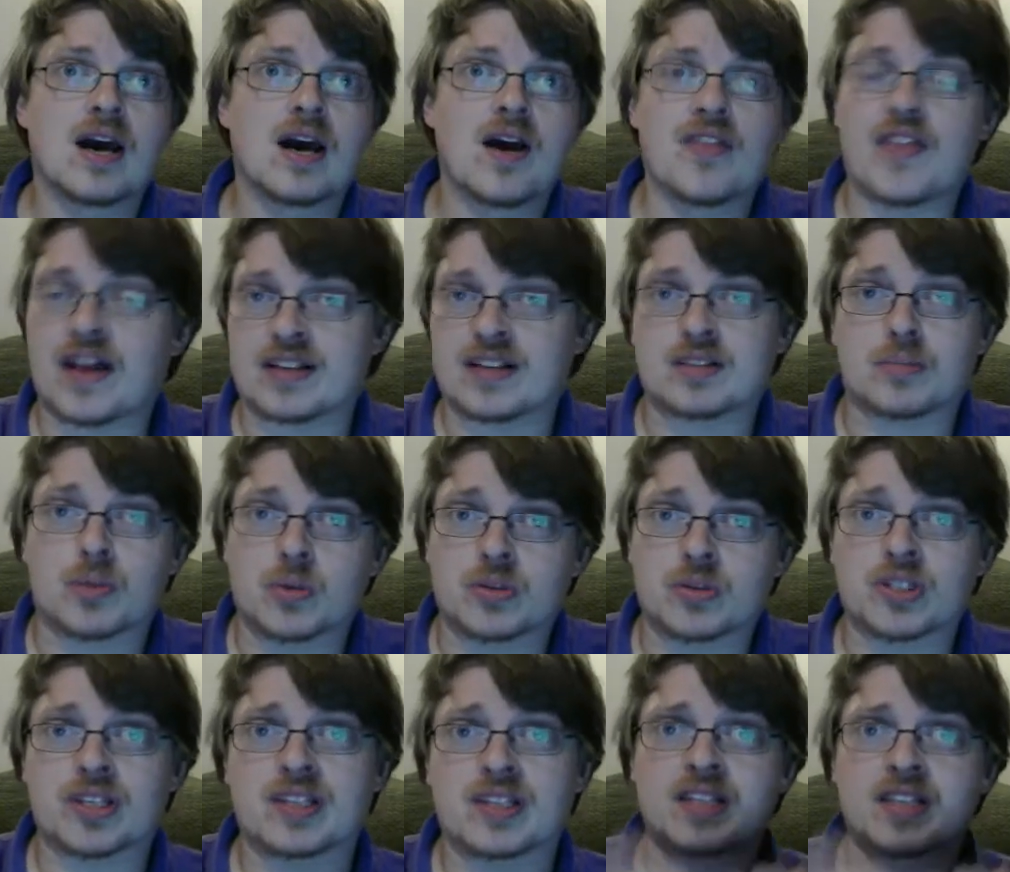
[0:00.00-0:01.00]
That's something which I
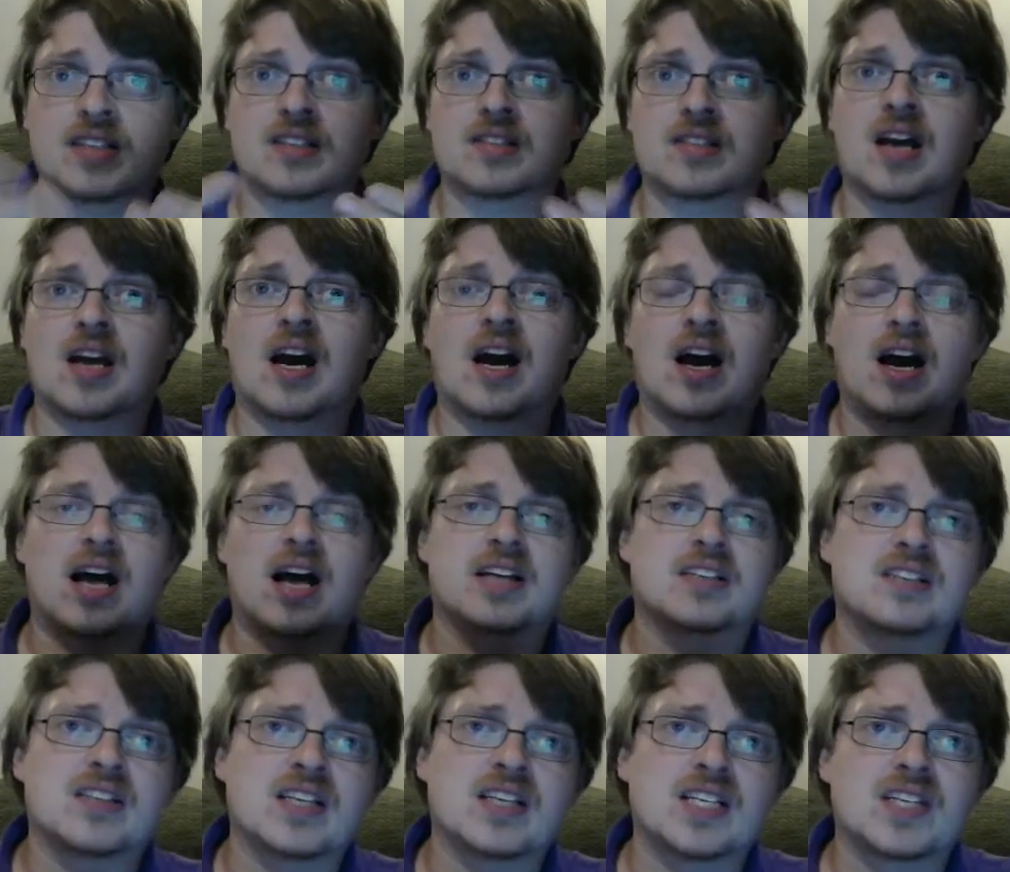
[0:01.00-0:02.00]
think is
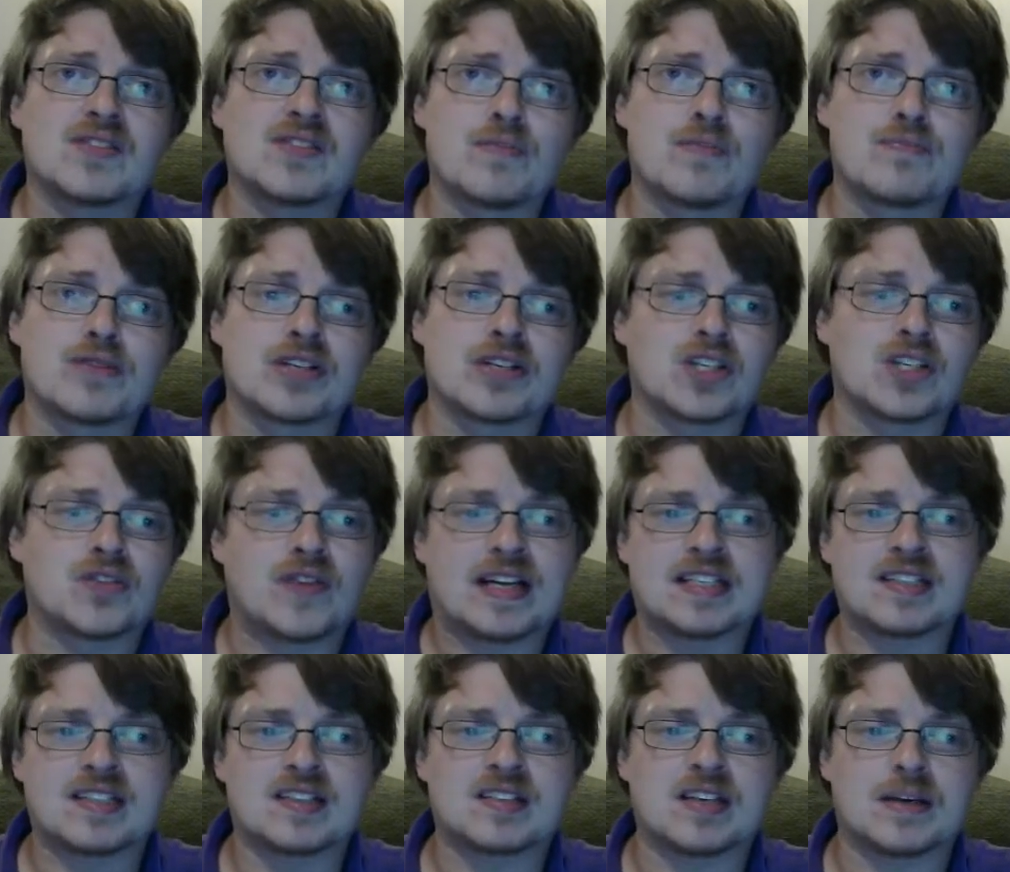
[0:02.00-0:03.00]
distinctive of British
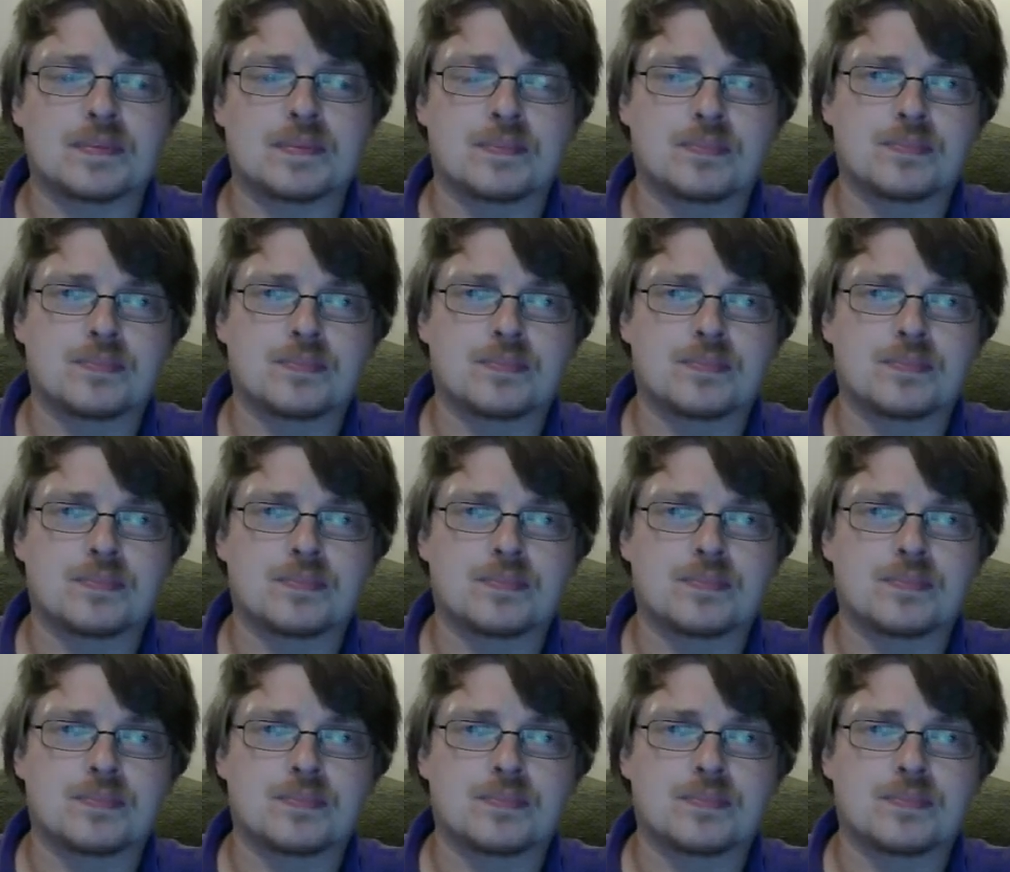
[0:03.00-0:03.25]
fantasy.